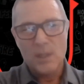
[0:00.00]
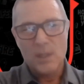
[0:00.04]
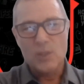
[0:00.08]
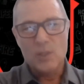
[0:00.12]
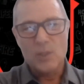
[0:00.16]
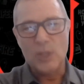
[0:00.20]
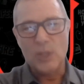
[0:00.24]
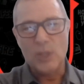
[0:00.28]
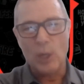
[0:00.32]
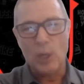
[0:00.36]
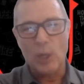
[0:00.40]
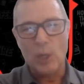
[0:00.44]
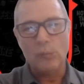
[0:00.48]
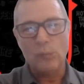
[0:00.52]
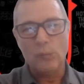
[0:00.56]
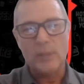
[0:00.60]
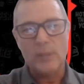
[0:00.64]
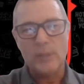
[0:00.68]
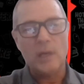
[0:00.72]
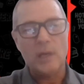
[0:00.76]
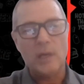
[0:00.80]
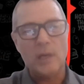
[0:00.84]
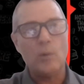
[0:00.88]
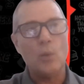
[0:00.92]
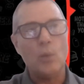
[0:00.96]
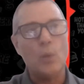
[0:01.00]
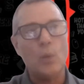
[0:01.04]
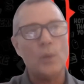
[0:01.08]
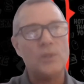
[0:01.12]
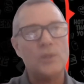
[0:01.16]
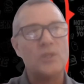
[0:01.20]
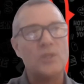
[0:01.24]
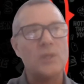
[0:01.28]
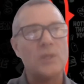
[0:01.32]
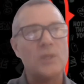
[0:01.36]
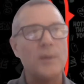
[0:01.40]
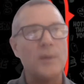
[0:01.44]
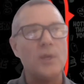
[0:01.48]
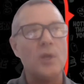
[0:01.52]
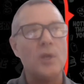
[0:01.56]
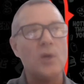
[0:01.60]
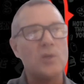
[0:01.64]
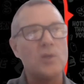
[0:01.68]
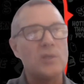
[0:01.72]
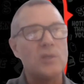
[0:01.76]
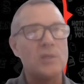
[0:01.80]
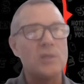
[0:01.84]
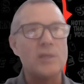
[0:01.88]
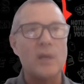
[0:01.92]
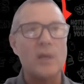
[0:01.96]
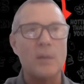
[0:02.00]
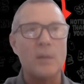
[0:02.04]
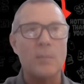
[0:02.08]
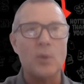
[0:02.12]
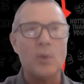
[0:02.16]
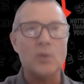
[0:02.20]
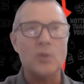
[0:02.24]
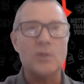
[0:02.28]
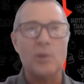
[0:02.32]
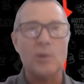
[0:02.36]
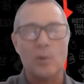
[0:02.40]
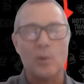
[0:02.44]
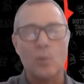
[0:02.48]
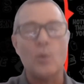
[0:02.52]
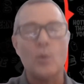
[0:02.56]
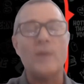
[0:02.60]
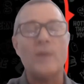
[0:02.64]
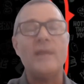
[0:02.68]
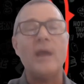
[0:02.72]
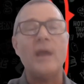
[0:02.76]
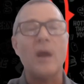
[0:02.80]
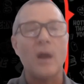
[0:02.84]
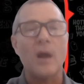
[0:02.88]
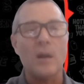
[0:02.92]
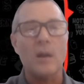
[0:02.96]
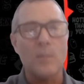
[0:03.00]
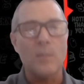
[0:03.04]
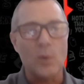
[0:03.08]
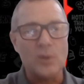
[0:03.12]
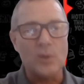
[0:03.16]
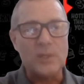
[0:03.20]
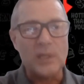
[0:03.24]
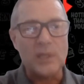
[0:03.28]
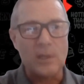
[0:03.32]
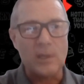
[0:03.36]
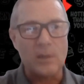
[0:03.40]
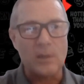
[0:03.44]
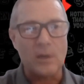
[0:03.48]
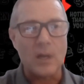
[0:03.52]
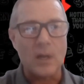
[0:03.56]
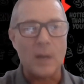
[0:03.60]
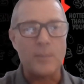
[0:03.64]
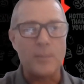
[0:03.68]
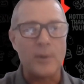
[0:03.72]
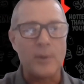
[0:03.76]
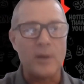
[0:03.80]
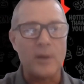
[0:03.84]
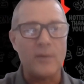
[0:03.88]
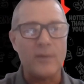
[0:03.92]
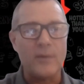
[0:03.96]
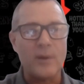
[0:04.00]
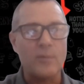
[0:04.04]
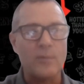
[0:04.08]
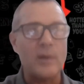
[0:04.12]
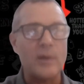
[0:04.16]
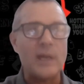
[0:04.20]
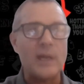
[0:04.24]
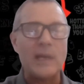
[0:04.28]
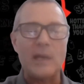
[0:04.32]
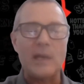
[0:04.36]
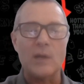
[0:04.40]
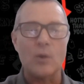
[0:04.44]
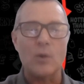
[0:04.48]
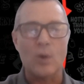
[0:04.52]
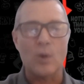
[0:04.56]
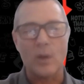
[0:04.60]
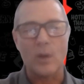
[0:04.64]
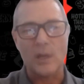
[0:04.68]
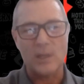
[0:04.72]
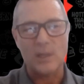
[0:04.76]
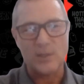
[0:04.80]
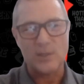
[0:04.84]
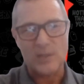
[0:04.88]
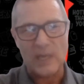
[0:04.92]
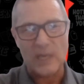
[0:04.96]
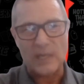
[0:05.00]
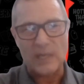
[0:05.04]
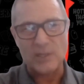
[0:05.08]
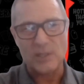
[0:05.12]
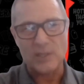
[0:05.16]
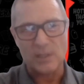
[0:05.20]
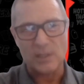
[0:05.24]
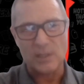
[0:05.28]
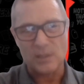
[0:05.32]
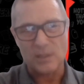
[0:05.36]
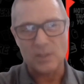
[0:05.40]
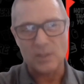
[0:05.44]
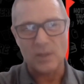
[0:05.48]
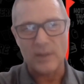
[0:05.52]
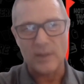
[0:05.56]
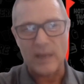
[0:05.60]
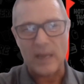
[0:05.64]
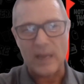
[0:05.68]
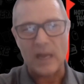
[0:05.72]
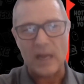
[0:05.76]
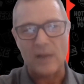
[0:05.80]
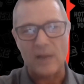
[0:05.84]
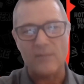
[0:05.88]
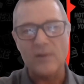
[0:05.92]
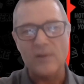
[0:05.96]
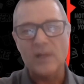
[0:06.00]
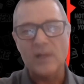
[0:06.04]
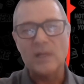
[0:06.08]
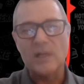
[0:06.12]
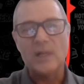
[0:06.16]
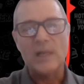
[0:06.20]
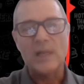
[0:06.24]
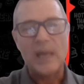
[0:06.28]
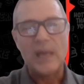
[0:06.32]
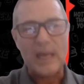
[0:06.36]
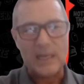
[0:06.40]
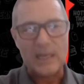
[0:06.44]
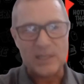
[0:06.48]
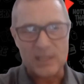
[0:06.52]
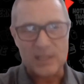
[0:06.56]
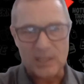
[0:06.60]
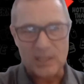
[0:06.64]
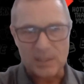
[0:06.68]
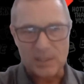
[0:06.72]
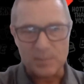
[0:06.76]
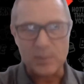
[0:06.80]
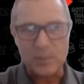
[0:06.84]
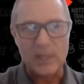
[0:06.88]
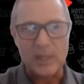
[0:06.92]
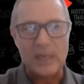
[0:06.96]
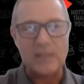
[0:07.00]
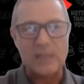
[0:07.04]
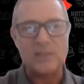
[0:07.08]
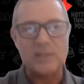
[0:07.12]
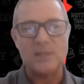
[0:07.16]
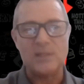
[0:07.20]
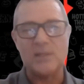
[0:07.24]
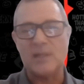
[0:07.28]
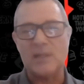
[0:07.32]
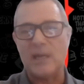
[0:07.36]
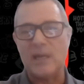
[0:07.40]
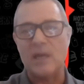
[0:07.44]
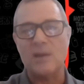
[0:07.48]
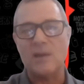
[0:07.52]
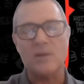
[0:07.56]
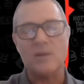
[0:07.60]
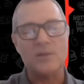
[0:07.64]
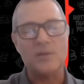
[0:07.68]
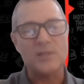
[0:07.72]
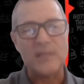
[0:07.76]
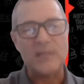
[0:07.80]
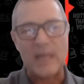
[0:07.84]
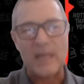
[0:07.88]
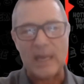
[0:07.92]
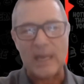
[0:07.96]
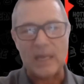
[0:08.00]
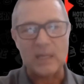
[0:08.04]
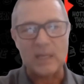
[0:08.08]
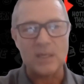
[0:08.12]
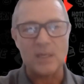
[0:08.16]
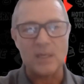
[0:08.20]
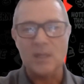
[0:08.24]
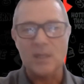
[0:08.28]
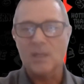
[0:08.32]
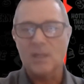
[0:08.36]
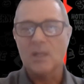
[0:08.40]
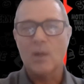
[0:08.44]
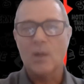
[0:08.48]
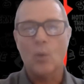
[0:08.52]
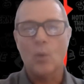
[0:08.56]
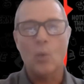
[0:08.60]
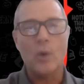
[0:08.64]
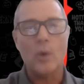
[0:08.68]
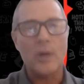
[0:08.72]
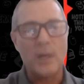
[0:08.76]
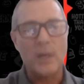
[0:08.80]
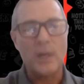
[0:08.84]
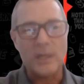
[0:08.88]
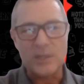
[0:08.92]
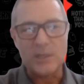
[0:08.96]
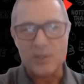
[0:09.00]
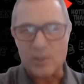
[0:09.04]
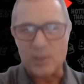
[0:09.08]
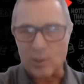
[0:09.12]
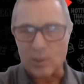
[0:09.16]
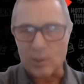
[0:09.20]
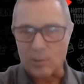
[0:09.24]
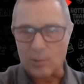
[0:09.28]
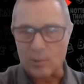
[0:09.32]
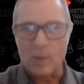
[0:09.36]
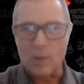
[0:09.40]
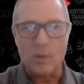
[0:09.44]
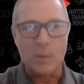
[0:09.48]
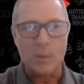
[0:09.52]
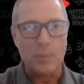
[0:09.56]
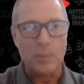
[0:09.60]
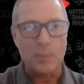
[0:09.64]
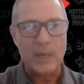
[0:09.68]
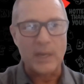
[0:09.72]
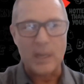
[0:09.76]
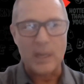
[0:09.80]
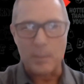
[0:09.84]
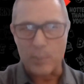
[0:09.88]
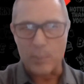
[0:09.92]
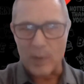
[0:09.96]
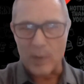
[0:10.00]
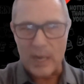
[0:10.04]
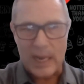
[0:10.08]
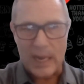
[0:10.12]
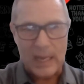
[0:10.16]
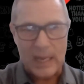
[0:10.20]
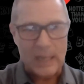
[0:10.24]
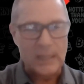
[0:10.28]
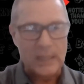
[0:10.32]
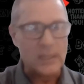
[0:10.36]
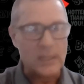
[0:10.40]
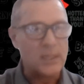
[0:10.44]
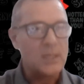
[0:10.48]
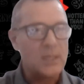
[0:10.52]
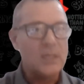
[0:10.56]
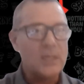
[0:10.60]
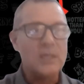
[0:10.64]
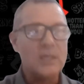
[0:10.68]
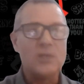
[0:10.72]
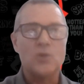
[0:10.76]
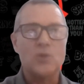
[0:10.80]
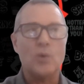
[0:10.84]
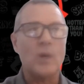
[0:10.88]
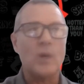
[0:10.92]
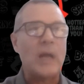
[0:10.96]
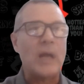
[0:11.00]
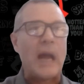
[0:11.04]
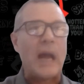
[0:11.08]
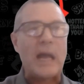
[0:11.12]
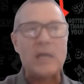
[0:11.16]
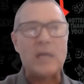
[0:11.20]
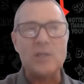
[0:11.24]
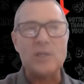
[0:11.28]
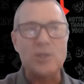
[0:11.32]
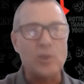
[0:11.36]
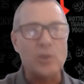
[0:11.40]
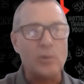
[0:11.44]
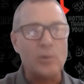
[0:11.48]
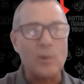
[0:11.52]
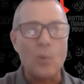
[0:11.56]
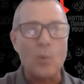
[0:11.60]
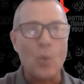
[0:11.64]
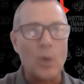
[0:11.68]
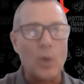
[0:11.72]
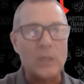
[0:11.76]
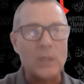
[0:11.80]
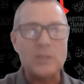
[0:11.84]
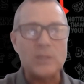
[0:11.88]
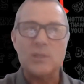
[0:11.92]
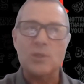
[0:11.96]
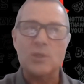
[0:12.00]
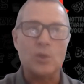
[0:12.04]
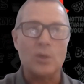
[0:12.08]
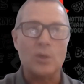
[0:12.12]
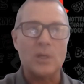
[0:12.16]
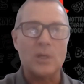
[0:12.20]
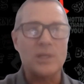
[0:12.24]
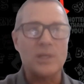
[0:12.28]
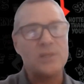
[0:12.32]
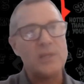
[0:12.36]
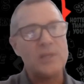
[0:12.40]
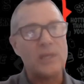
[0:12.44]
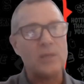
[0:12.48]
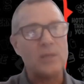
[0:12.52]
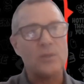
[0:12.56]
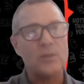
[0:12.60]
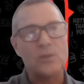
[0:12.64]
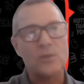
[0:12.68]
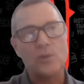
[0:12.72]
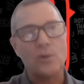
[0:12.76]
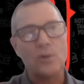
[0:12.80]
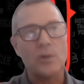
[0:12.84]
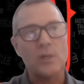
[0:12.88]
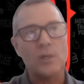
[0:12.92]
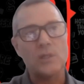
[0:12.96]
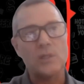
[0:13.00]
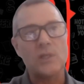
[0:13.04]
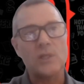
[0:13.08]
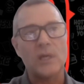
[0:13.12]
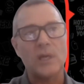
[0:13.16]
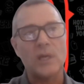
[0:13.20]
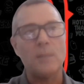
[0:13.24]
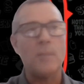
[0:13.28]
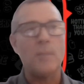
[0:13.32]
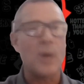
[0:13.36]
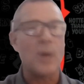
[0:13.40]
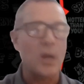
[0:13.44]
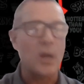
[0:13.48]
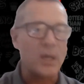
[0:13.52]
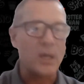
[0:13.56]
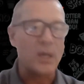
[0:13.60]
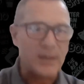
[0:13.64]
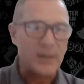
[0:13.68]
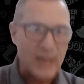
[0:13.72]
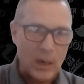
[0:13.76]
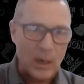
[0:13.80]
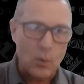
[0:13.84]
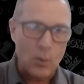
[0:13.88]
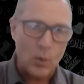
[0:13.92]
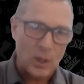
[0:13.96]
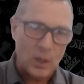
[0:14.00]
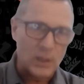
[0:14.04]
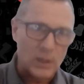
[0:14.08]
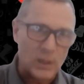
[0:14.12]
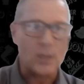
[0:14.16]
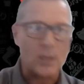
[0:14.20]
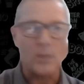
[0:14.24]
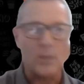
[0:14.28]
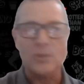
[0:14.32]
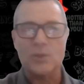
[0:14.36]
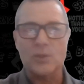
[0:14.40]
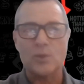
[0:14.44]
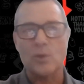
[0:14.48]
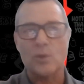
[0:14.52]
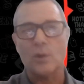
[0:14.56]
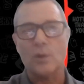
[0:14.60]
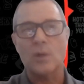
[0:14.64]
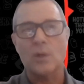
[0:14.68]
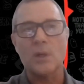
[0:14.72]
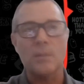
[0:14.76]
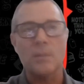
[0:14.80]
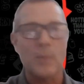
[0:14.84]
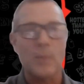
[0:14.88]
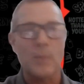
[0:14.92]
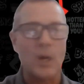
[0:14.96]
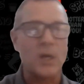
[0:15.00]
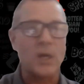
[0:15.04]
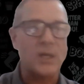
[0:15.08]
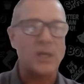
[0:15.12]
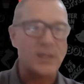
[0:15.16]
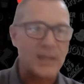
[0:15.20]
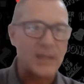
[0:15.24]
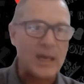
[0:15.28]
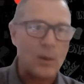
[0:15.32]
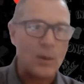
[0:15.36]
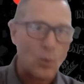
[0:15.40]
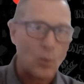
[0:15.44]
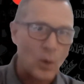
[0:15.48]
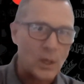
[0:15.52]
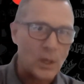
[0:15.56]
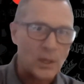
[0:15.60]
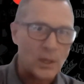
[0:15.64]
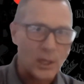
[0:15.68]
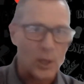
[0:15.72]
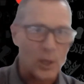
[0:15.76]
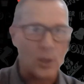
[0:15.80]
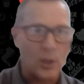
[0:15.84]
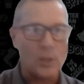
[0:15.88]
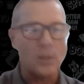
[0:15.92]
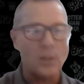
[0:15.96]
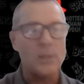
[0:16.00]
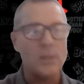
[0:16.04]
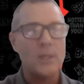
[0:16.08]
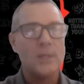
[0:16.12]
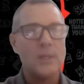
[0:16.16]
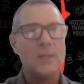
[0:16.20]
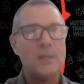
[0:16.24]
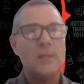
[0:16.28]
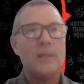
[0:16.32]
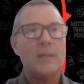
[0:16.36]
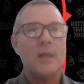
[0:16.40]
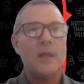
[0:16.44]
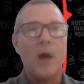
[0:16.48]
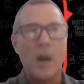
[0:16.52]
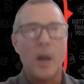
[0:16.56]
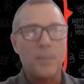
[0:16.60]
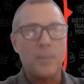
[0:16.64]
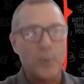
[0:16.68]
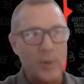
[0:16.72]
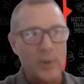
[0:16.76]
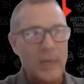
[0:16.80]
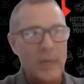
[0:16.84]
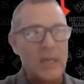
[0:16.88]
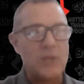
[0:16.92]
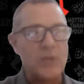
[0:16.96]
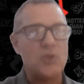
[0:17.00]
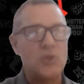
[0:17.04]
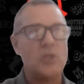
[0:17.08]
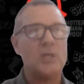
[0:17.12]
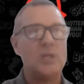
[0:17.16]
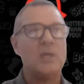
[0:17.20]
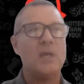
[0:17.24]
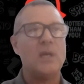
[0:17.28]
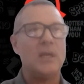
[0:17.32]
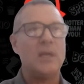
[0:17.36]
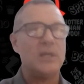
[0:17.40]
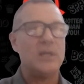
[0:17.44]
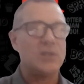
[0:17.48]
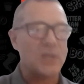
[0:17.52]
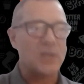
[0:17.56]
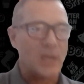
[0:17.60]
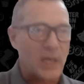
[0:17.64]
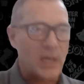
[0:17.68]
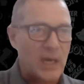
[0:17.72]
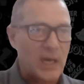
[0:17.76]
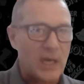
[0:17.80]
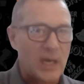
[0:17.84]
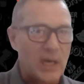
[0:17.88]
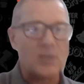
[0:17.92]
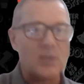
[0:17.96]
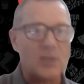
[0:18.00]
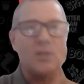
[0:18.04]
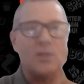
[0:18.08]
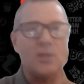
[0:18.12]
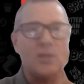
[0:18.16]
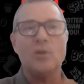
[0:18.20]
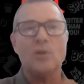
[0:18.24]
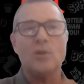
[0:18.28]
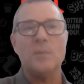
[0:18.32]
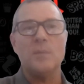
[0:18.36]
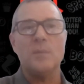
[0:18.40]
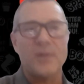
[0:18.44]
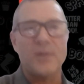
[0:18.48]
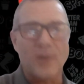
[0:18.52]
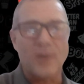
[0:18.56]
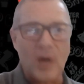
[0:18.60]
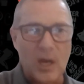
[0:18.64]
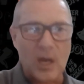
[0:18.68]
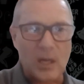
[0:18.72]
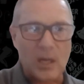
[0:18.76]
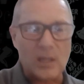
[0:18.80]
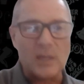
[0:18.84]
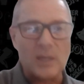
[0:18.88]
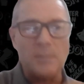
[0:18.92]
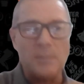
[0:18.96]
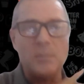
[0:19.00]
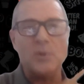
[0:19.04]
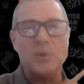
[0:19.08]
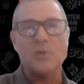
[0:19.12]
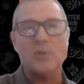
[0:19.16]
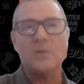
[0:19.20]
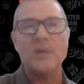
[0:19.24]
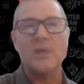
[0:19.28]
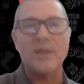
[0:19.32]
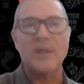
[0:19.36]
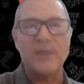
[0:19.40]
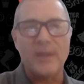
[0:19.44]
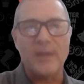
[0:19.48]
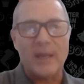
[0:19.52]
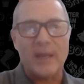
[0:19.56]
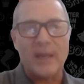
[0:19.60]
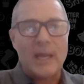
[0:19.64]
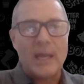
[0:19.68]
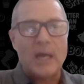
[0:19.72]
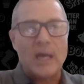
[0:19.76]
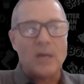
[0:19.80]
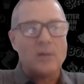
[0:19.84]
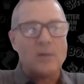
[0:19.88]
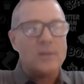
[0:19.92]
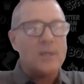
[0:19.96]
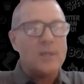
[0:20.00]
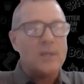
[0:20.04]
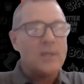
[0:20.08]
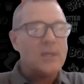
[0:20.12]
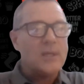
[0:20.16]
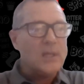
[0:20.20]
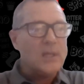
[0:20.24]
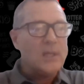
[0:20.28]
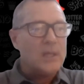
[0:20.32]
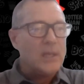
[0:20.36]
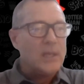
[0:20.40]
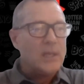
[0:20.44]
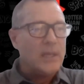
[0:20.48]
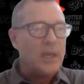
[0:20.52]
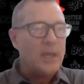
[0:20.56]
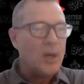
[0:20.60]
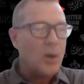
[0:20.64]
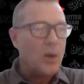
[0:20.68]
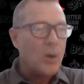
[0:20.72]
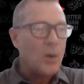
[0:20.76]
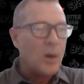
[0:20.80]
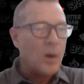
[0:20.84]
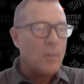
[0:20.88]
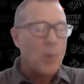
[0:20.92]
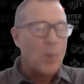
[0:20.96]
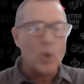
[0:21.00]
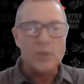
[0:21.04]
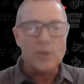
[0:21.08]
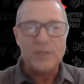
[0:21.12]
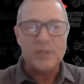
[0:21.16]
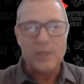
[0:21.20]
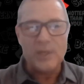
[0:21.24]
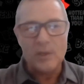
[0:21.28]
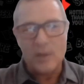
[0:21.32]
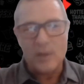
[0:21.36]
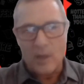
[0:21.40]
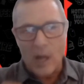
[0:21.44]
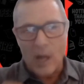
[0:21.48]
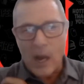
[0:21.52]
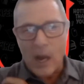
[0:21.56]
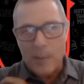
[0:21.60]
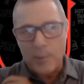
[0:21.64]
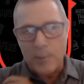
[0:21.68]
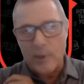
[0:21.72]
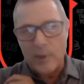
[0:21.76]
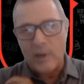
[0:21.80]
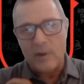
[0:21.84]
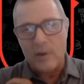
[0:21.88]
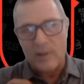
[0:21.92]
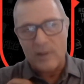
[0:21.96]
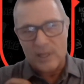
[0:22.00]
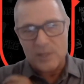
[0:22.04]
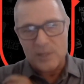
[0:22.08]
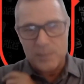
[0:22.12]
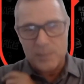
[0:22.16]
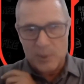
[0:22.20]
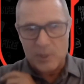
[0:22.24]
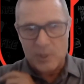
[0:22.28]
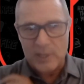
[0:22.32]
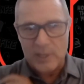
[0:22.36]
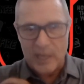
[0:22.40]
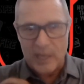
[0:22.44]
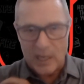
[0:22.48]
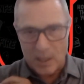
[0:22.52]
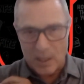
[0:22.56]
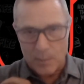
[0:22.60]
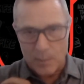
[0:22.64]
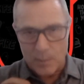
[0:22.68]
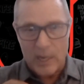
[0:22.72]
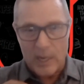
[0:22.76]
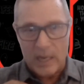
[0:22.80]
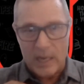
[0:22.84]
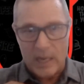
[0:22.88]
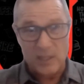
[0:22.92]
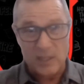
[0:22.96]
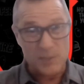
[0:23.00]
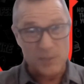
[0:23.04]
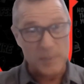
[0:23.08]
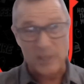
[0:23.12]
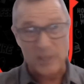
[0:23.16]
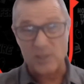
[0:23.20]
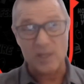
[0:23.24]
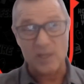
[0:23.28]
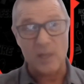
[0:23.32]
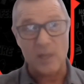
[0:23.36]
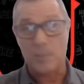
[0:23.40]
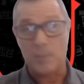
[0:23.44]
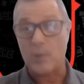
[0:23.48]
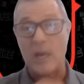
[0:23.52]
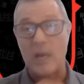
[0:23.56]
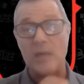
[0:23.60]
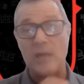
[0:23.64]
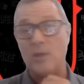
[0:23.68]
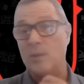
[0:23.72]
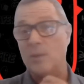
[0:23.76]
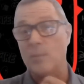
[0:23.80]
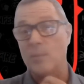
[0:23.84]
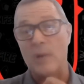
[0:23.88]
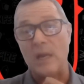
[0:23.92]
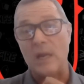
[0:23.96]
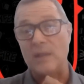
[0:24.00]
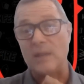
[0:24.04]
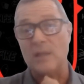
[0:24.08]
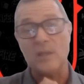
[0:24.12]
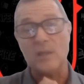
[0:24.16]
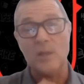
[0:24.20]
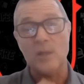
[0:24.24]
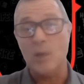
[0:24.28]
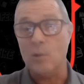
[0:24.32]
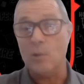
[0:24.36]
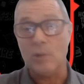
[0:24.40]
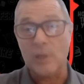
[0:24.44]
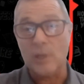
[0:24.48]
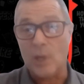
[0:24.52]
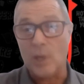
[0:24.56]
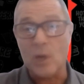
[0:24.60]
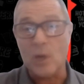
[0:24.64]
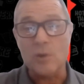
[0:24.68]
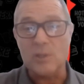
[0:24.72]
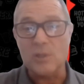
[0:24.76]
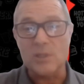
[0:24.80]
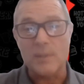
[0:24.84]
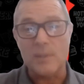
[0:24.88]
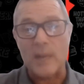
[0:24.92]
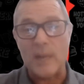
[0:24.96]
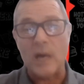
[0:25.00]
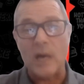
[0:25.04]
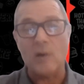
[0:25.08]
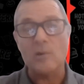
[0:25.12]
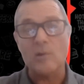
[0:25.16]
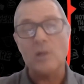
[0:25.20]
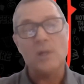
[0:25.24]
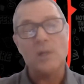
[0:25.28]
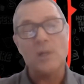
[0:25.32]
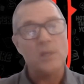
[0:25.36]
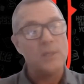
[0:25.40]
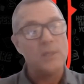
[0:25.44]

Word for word: So, you know, when someone knows that they're a multi or when they are a multi-unit operator, they're running an organization. So they have, aces in places. They understand what it is to grow and bring a brand. So a guy is doing one store, a single store, is going to market that one little store, market that one little operation, and he's going to kind of slowly, methodically build that thing out. You know, a multi-unit operator that's building out a brand, especially a brand new brand that no one knows about.